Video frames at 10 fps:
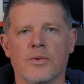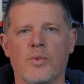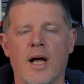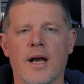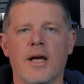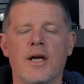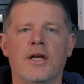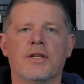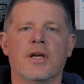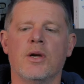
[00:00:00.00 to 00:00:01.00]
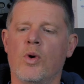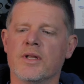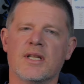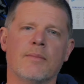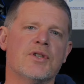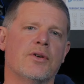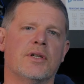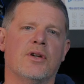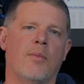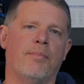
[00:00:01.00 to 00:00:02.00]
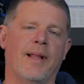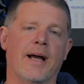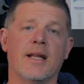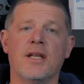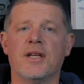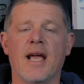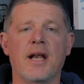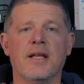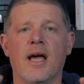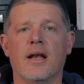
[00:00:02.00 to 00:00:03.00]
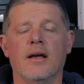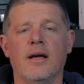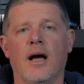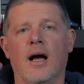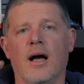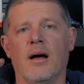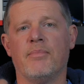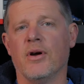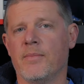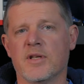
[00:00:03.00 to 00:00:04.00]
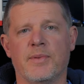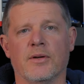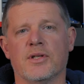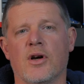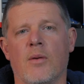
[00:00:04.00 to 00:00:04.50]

to one. So you want some sort of top plate. Now you can get purpose-built